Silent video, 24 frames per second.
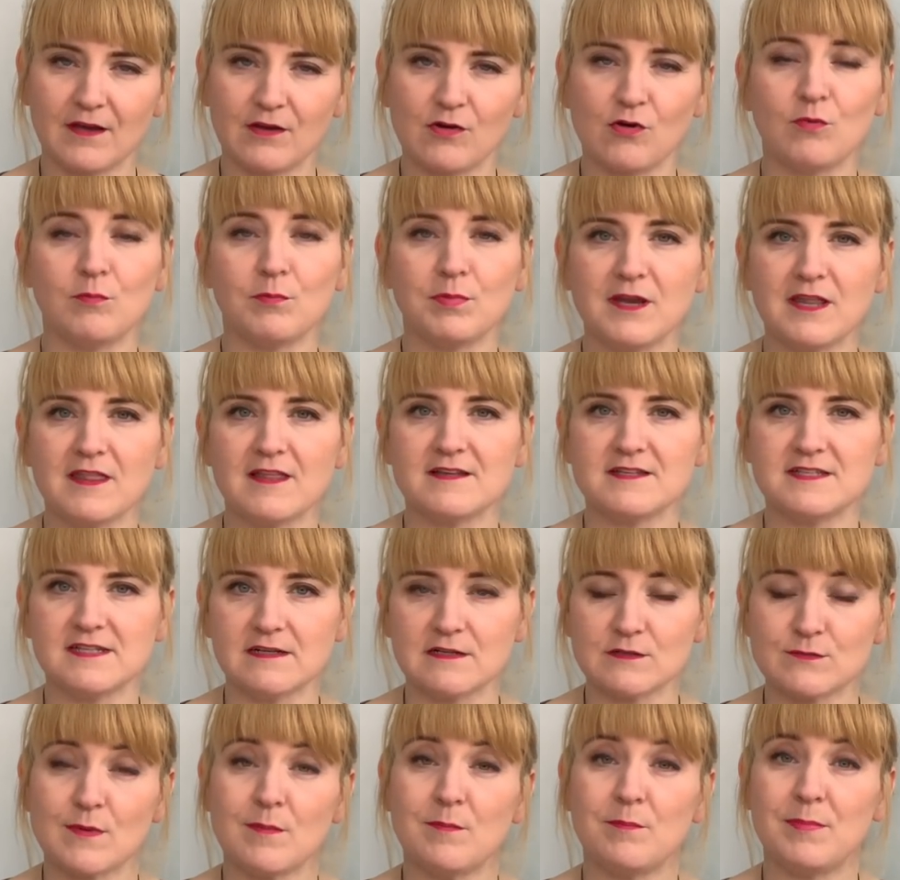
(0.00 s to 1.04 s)
company that
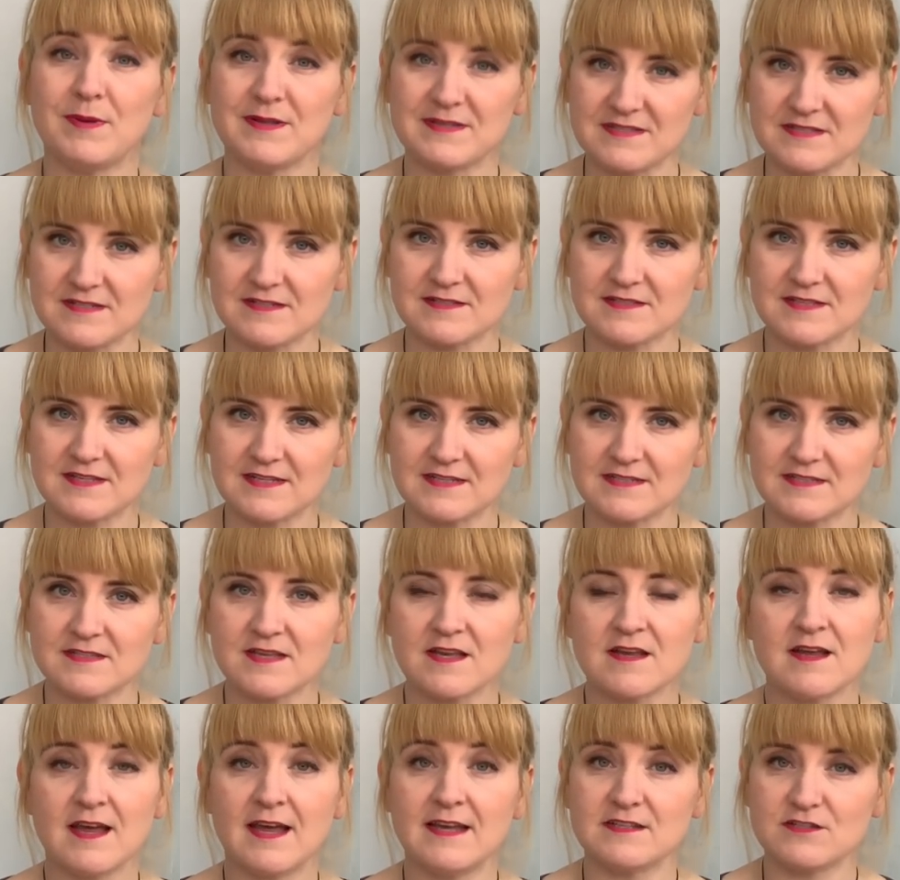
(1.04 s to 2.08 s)
deals with businesses,
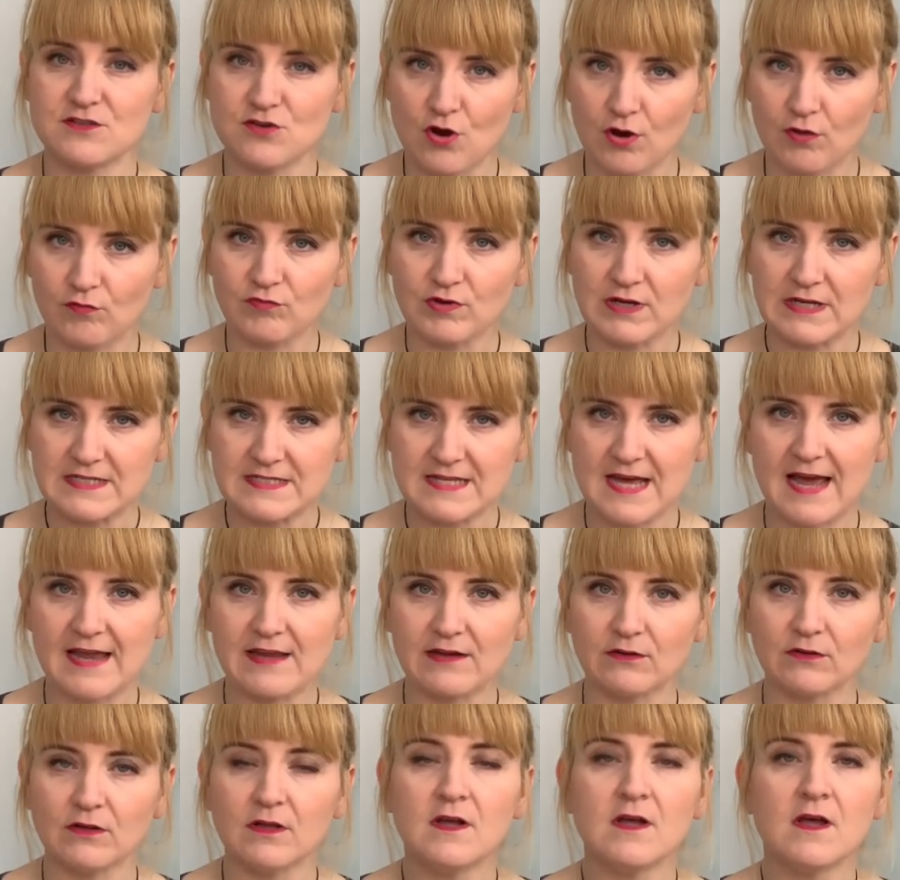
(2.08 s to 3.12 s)
it's not
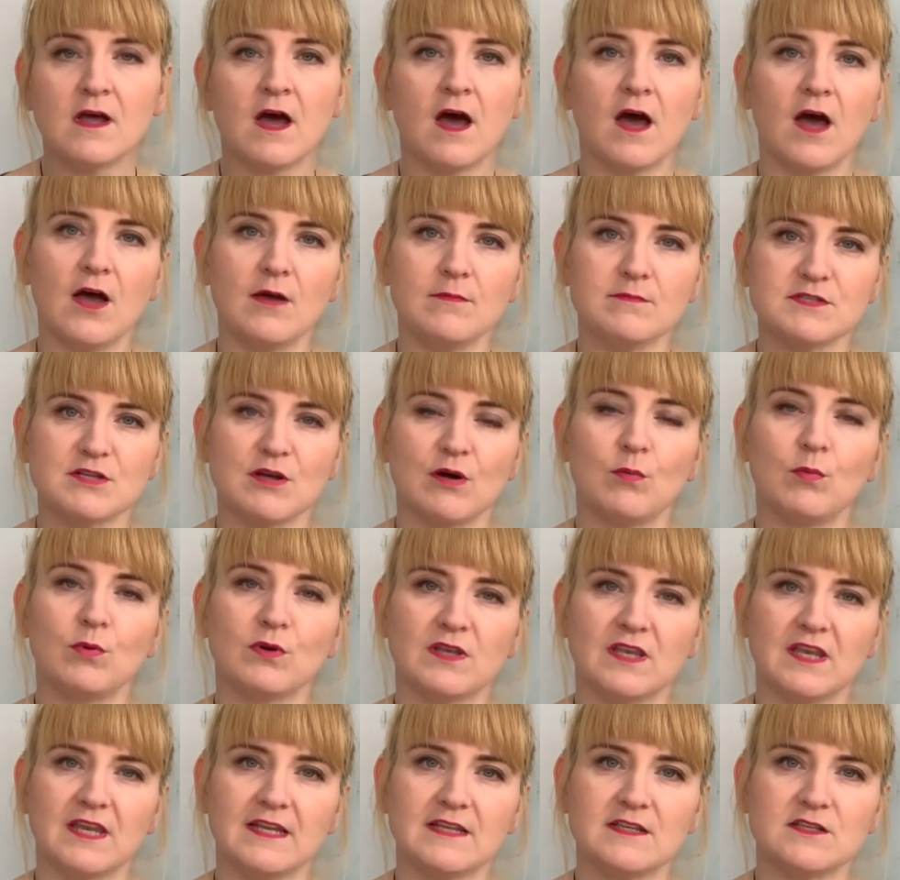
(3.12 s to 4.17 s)
retail, so I
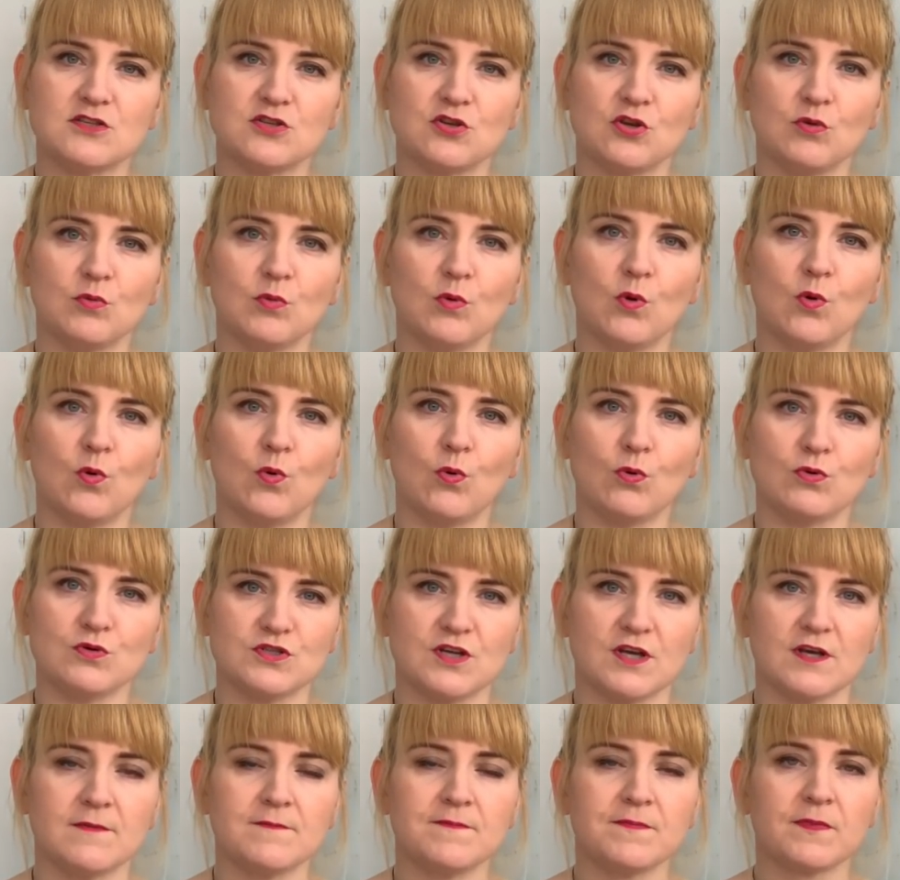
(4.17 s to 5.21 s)
would need to
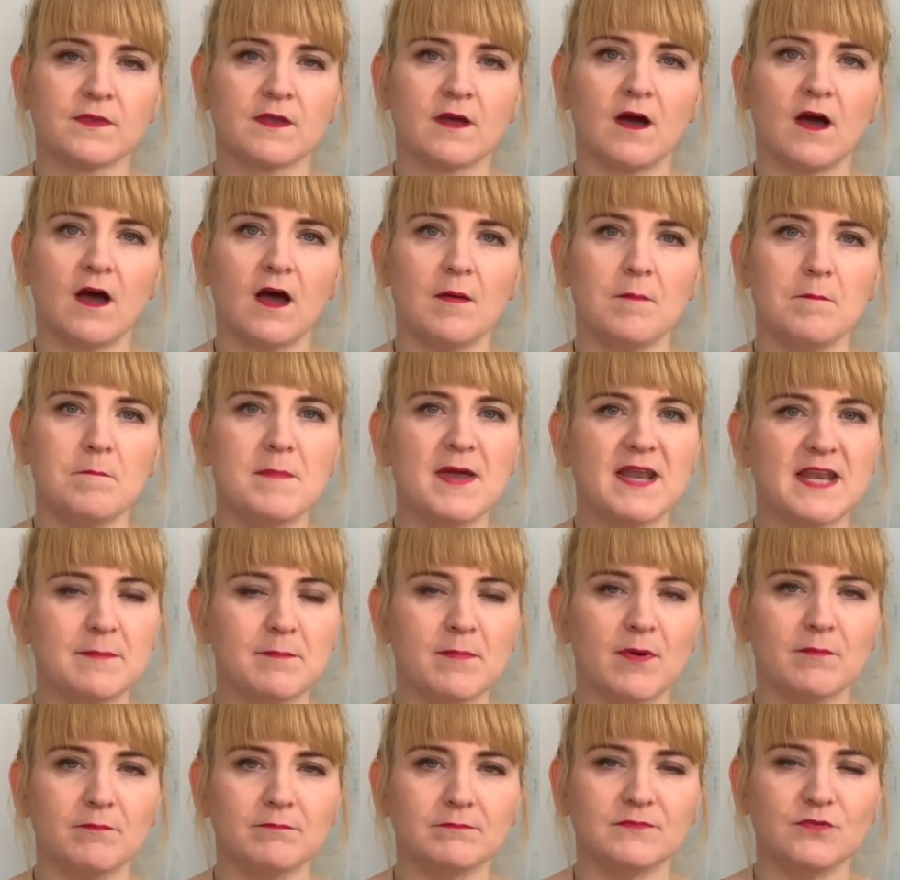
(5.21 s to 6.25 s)
order
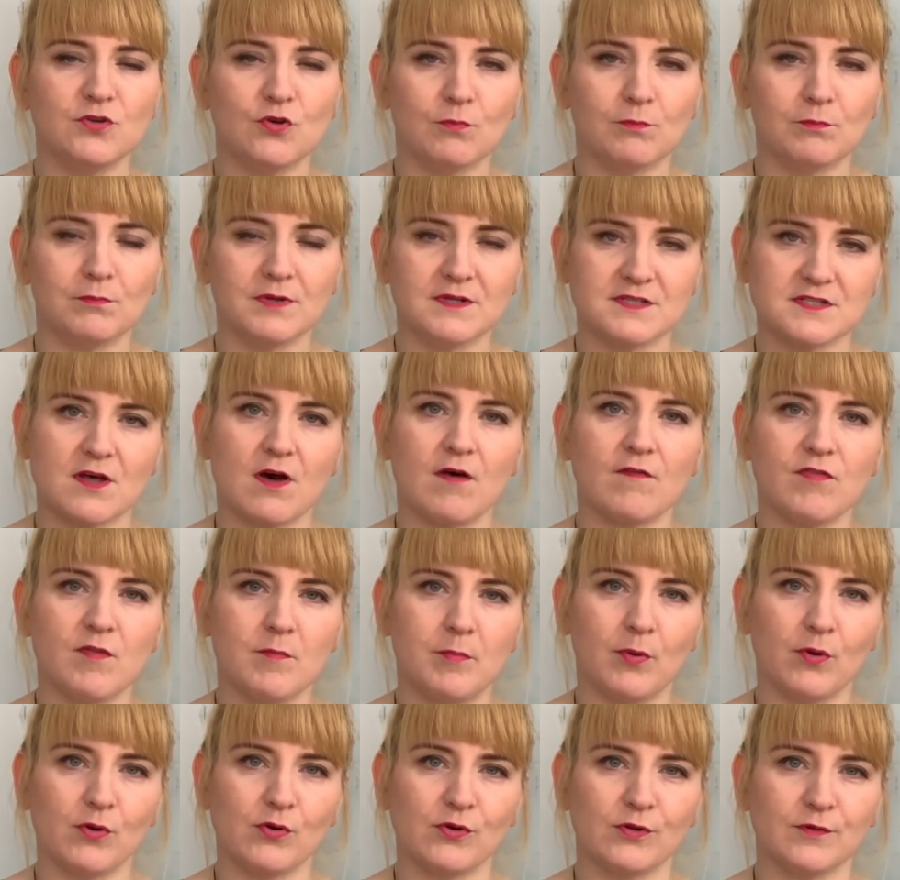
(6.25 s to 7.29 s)
minimum numbers of the
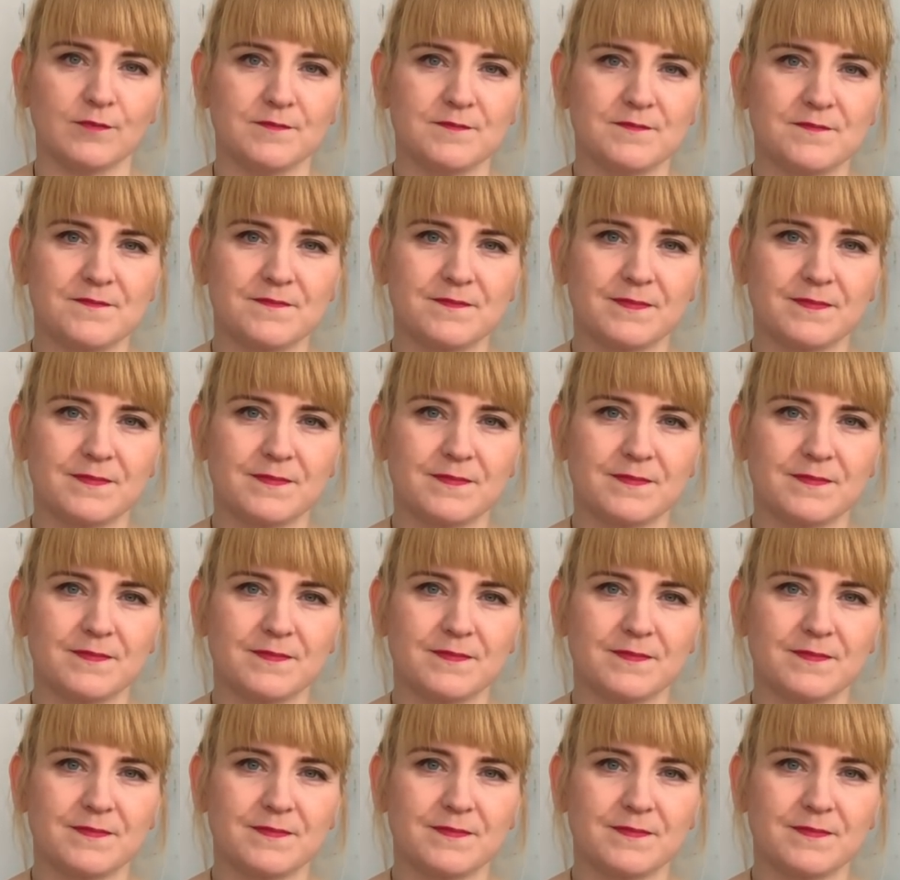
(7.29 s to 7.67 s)
buckle.